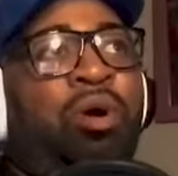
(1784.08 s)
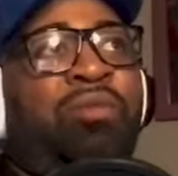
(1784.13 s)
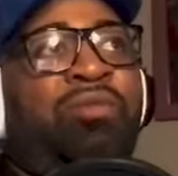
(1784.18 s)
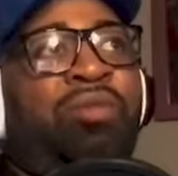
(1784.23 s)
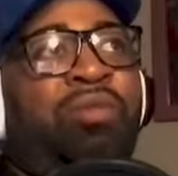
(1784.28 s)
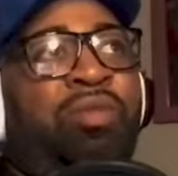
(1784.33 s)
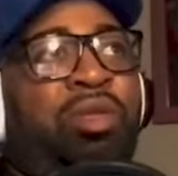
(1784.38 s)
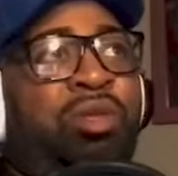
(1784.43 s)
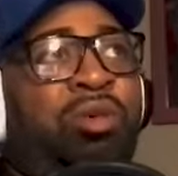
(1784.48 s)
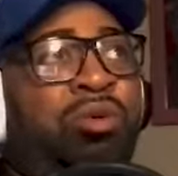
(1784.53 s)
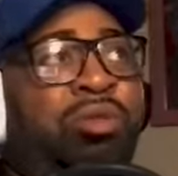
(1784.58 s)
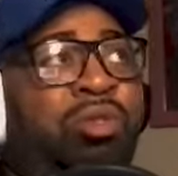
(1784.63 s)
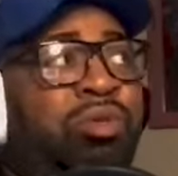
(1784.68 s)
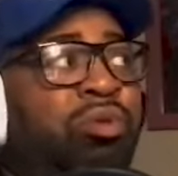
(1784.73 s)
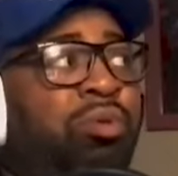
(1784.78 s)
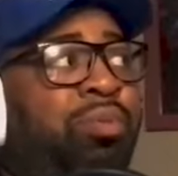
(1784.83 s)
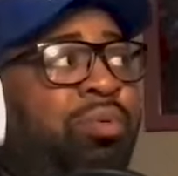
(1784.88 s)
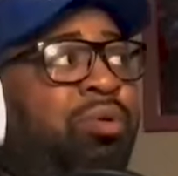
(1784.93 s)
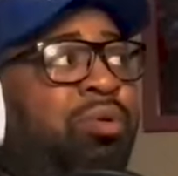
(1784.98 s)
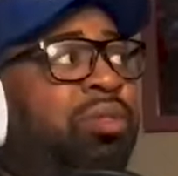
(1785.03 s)
of the
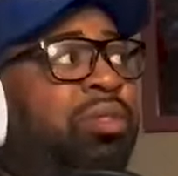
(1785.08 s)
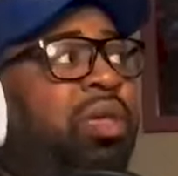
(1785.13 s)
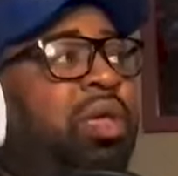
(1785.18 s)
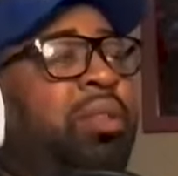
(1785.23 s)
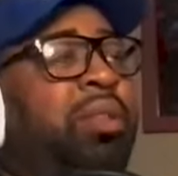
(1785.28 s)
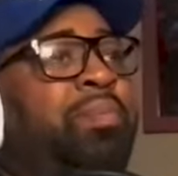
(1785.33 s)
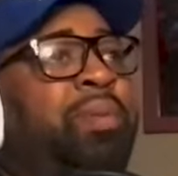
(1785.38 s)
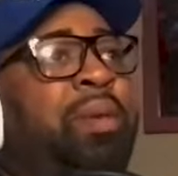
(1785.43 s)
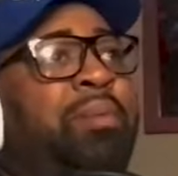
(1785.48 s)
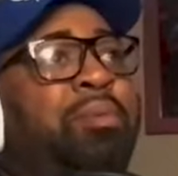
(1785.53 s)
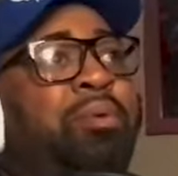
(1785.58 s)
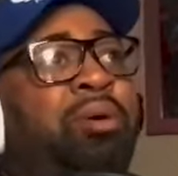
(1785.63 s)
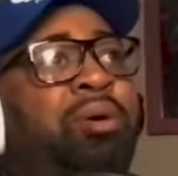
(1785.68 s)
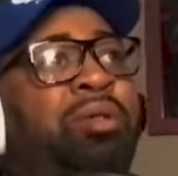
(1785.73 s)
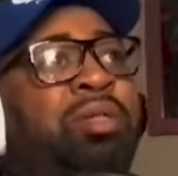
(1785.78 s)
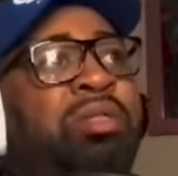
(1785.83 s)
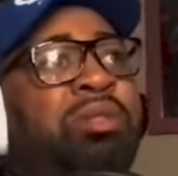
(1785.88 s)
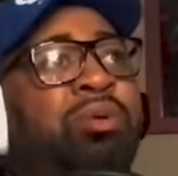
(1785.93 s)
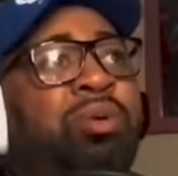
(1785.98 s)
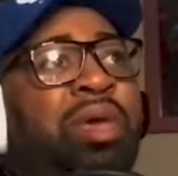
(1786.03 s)
YouTubers and people are
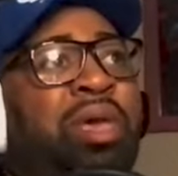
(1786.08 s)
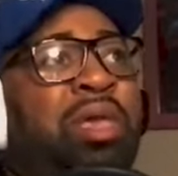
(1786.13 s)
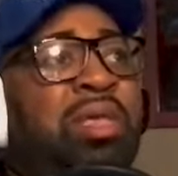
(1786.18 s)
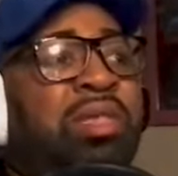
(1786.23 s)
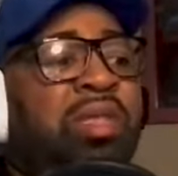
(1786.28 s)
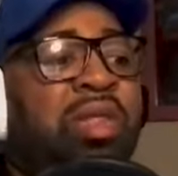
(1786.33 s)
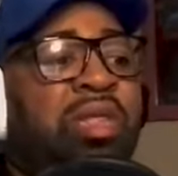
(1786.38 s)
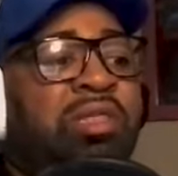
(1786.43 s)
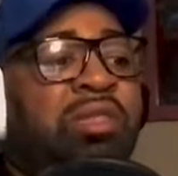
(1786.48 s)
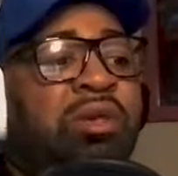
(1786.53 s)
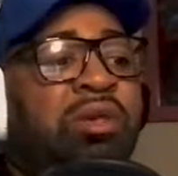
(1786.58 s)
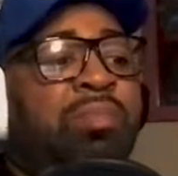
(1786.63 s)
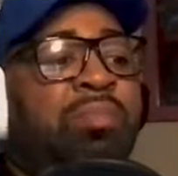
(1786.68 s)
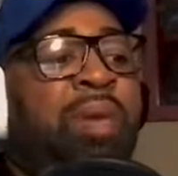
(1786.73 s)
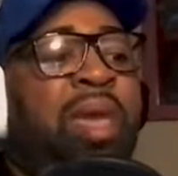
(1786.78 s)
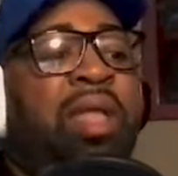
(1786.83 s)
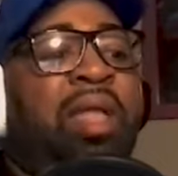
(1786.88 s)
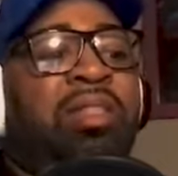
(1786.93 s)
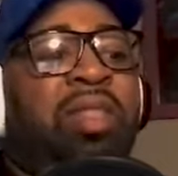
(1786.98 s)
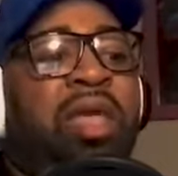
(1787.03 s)
so easy to
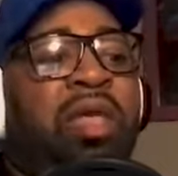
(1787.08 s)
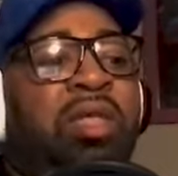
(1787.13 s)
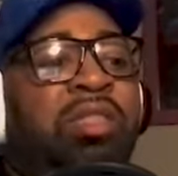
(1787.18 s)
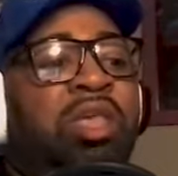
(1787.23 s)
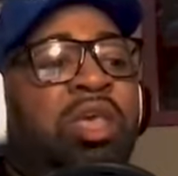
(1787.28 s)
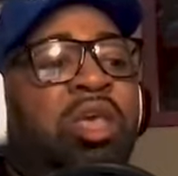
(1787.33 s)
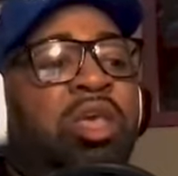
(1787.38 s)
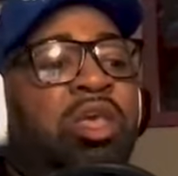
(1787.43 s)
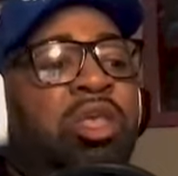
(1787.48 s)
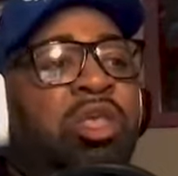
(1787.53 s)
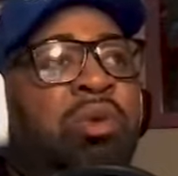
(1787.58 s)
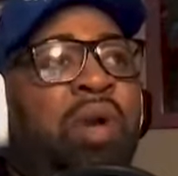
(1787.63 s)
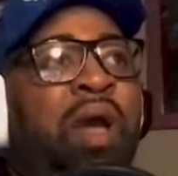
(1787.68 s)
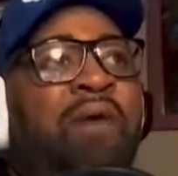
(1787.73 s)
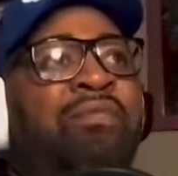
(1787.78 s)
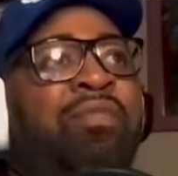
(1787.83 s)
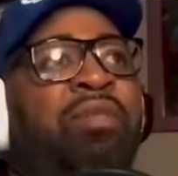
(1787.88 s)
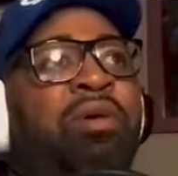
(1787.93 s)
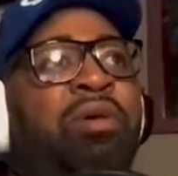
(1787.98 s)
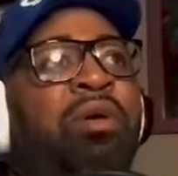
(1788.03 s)
make things, you
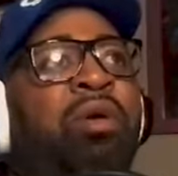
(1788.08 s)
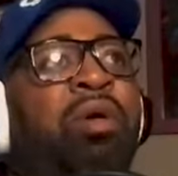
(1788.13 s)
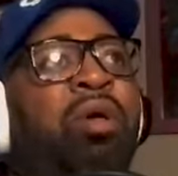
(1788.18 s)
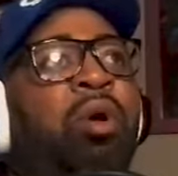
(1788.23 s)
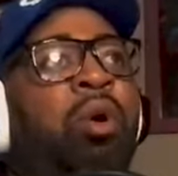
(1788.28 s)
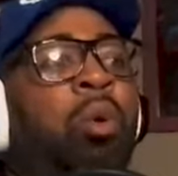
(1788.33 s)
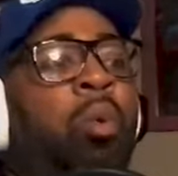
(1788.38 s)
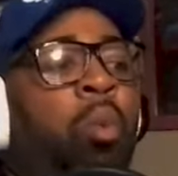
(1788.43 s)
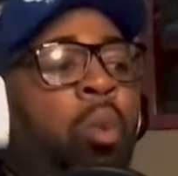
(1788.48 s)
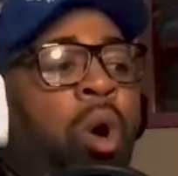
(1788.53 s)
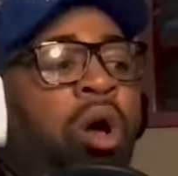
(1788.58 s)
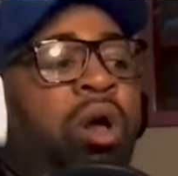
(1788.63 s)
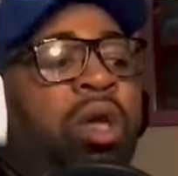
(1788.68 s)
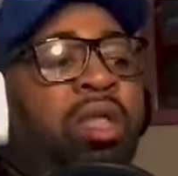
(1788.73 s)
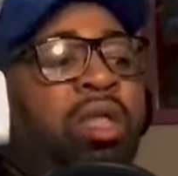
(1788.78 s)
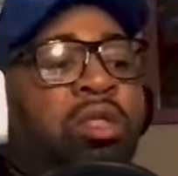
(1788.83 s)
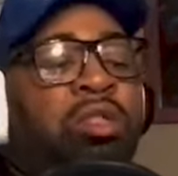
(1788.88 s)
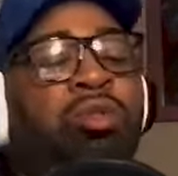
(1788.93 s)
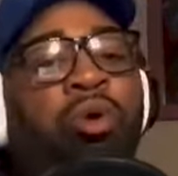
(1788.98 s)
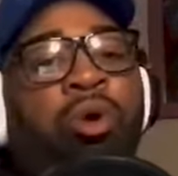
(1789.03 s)
have to walk
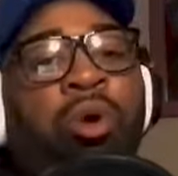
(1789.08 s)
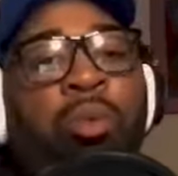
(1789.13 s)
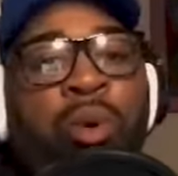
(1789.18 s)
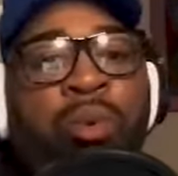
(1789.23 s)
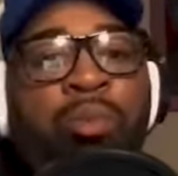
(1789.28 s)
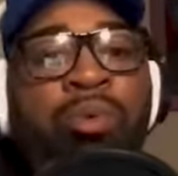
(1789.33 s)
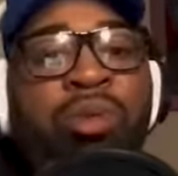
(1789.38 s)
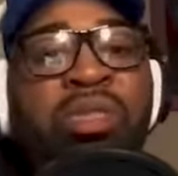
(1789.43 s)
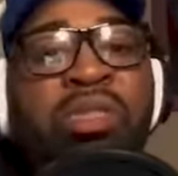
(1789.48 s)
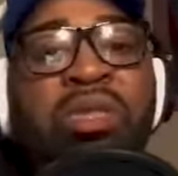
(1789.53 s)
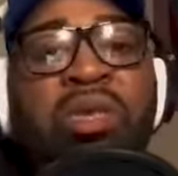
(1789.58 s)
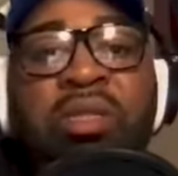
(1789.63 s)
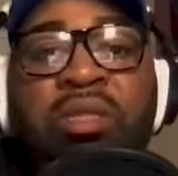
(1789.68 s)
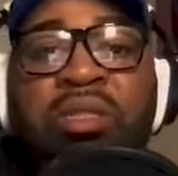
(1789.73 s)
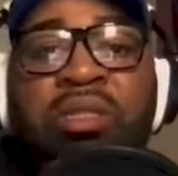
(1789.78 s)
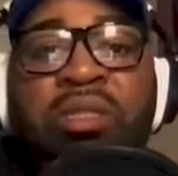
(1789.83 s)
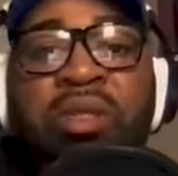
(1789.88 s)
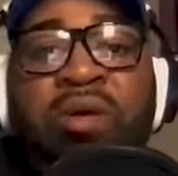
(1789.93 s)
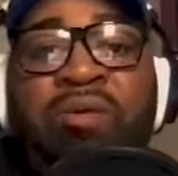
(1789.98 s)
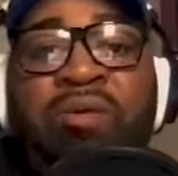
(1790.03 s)
in the door with receipts of